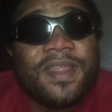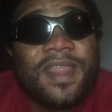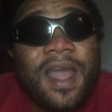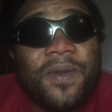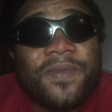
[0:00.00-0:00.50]

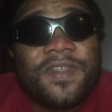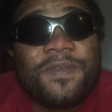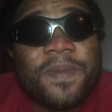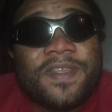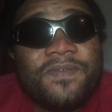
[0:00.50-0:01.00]
Now, the
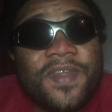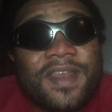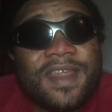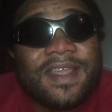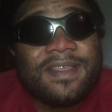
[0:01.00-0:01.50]

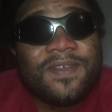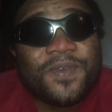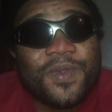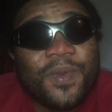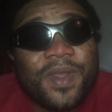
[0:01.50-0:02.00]
specific date you
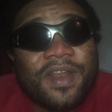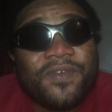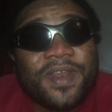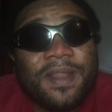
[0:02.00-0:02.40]
should look out for